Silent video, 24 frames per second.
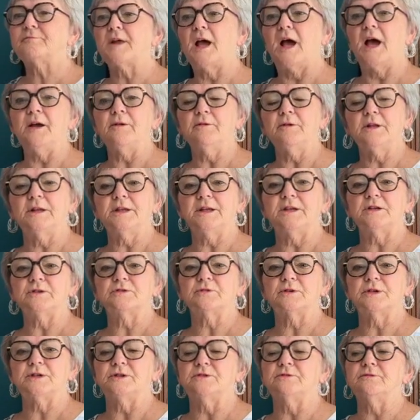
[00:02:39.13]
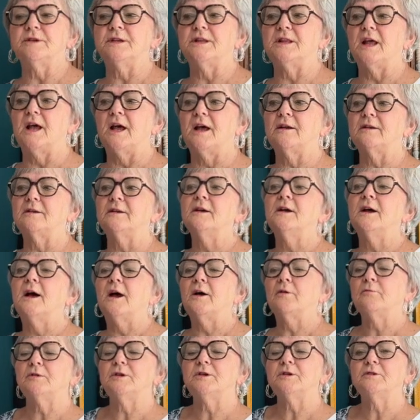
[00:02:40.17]
I really enjoyed doing that. I
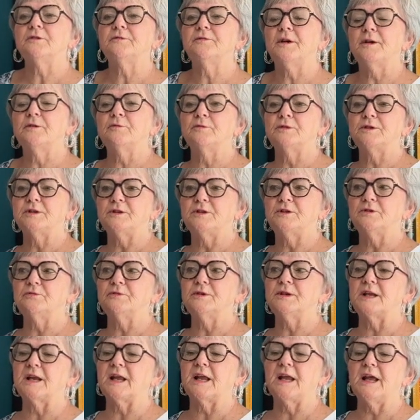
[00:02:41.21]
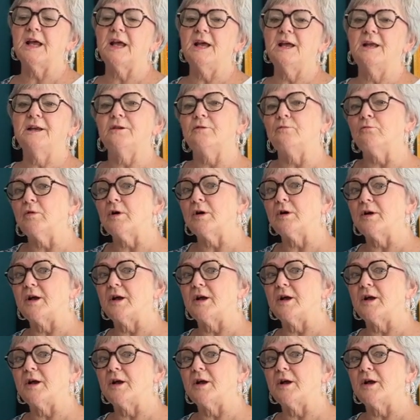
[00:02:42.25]
wonder if I would do it again and what